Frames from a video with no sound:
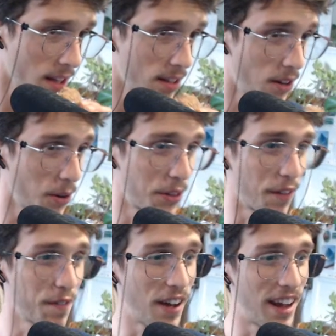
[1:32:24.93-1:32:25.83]
Oh, the
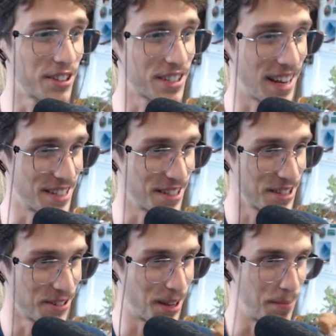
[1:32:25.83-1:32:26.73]
file sizes.
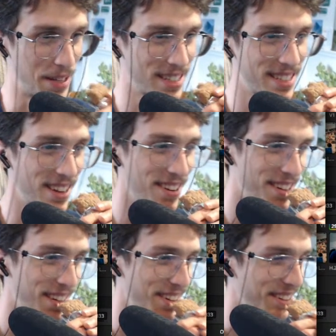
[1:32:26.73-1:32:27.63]
Don't get me
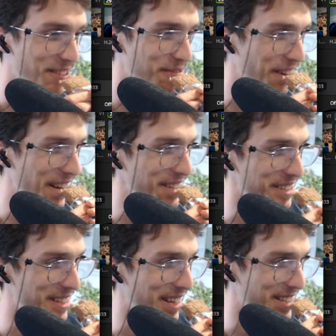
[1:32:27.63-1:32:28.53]
started on the file
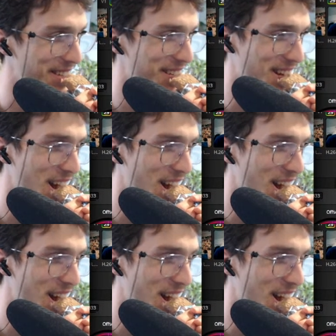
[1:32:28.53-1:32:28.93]
sizes.